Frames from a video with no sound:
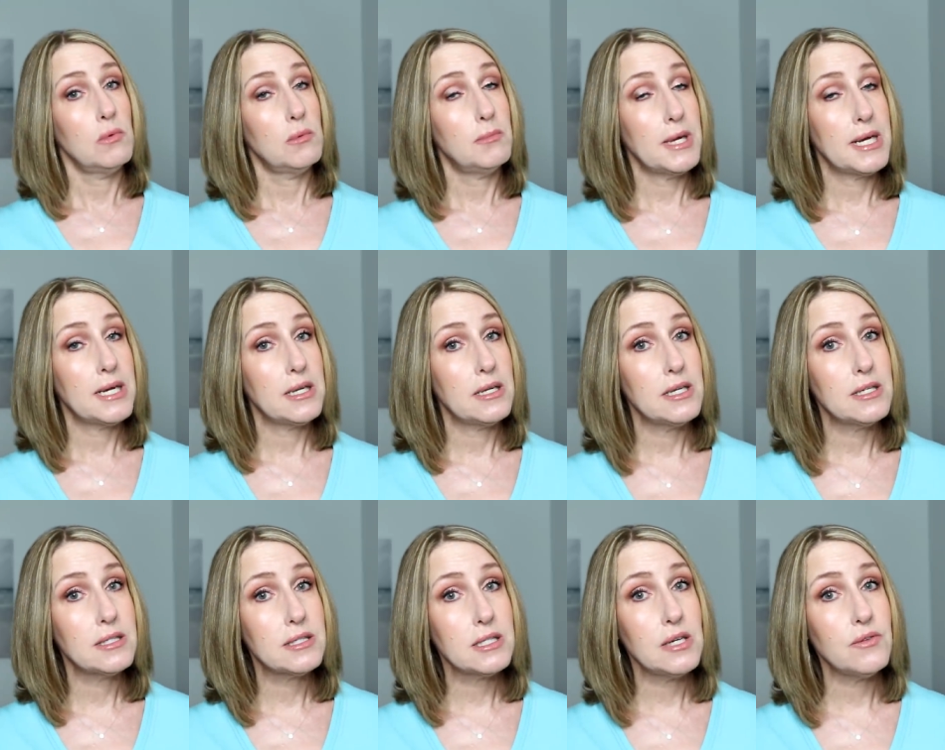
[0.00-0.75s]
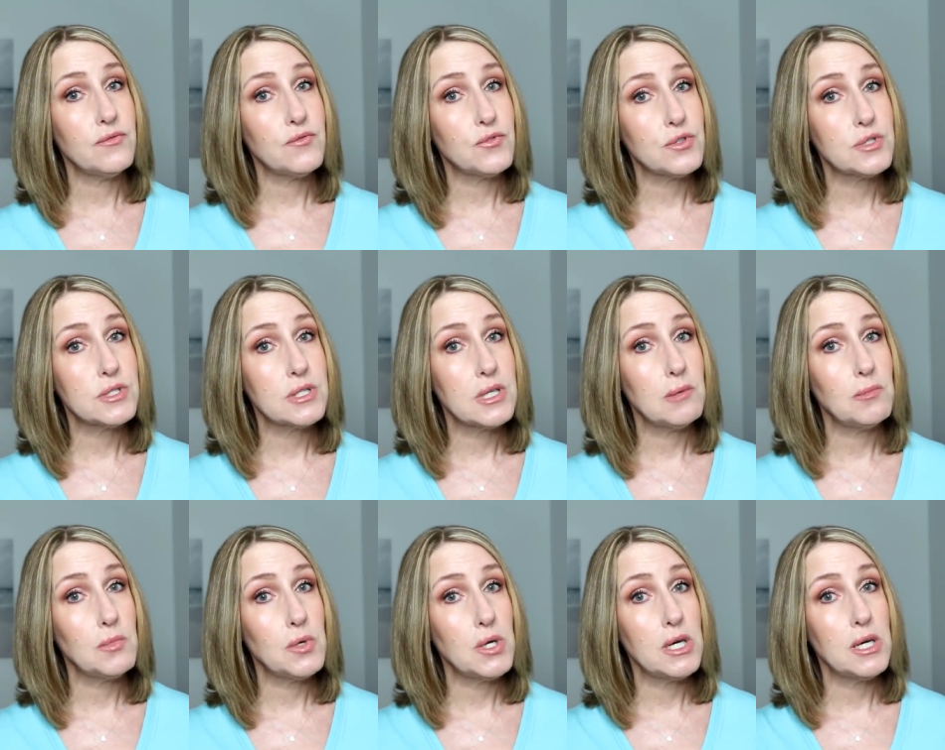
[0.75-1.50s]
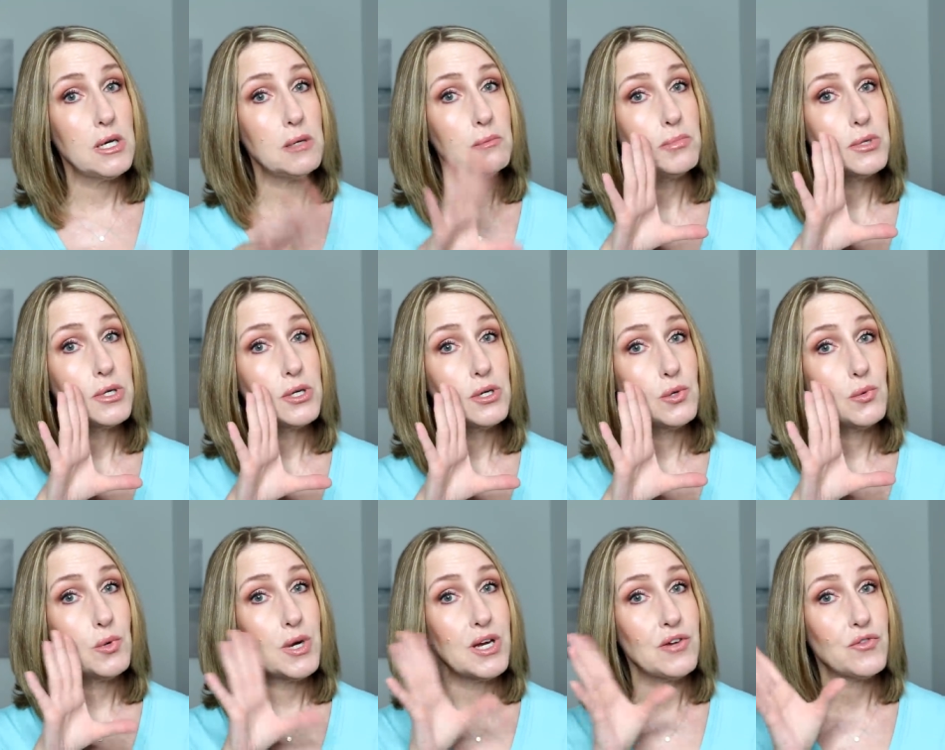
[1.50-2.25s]
Would make a nice gift for someone, put
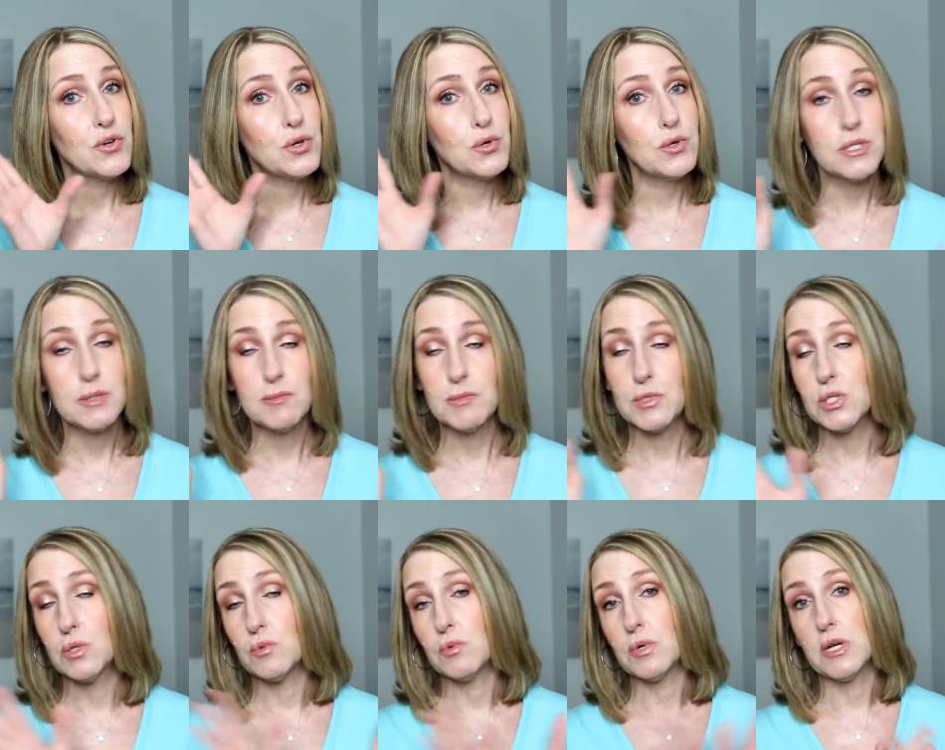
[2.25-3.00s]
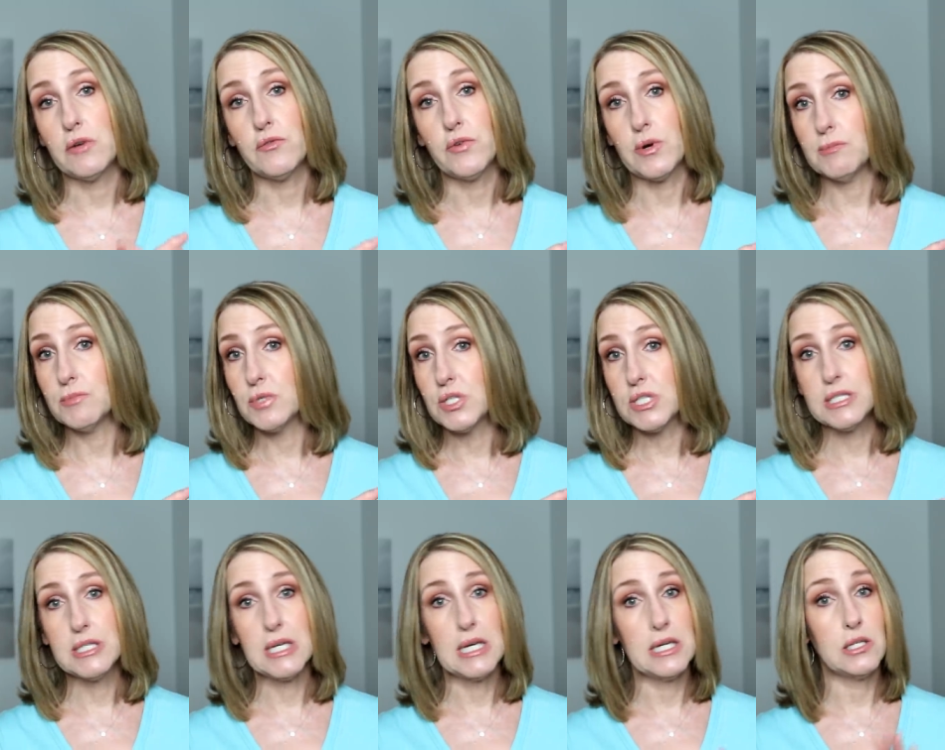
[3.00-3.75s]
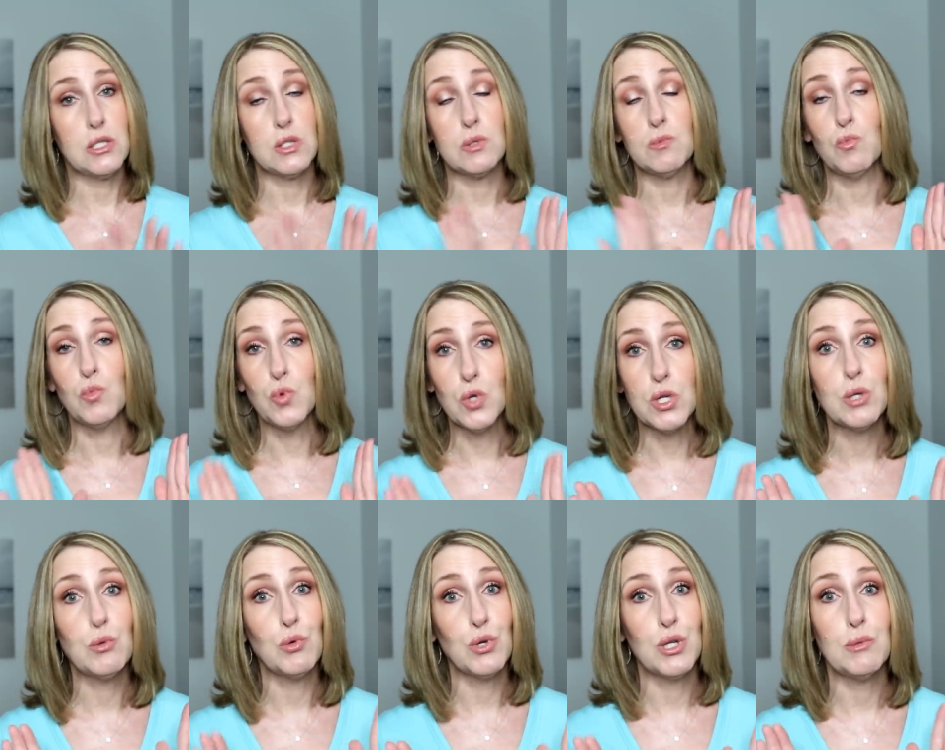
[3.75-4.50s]
it away for Christmas or whatever. I'm just saying it's
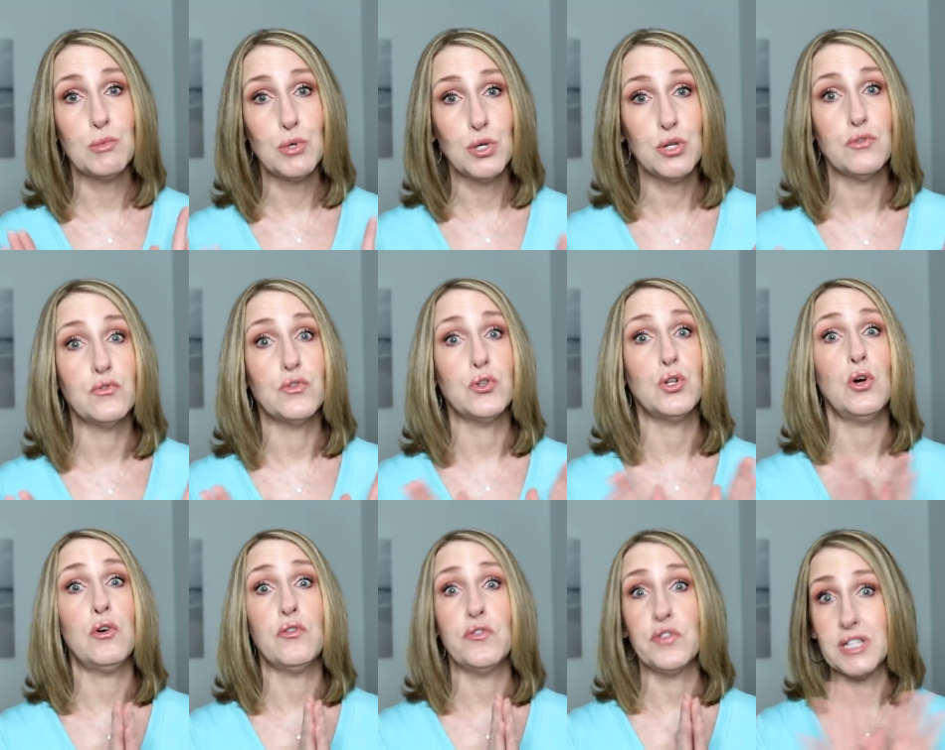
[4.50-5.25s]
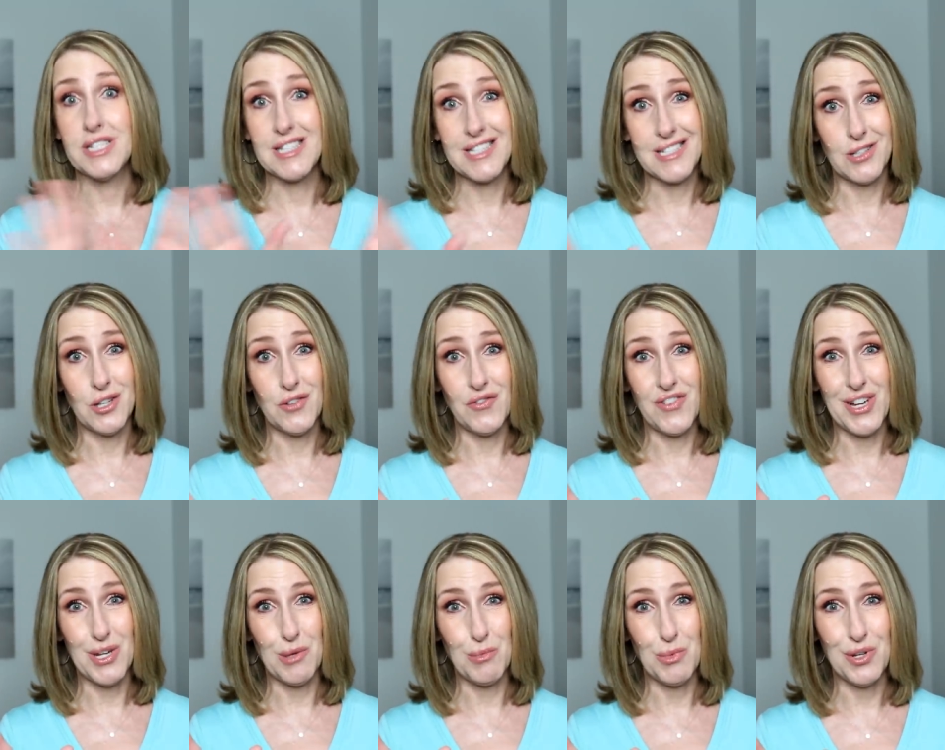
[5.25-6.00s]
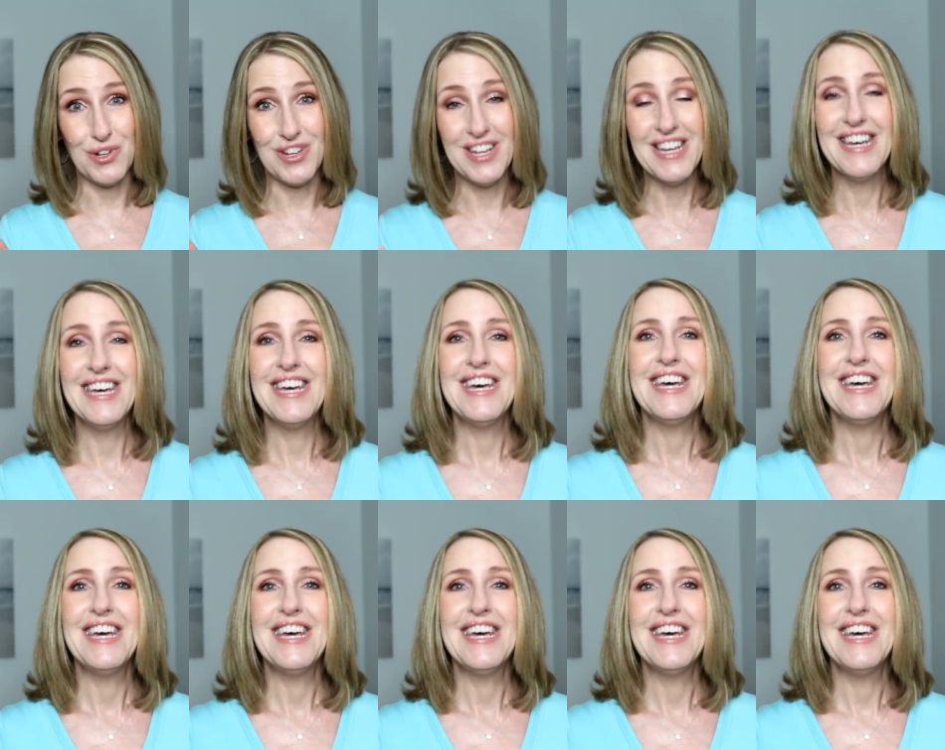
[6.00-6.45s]
really, really beautiful. Hopefully it's still available.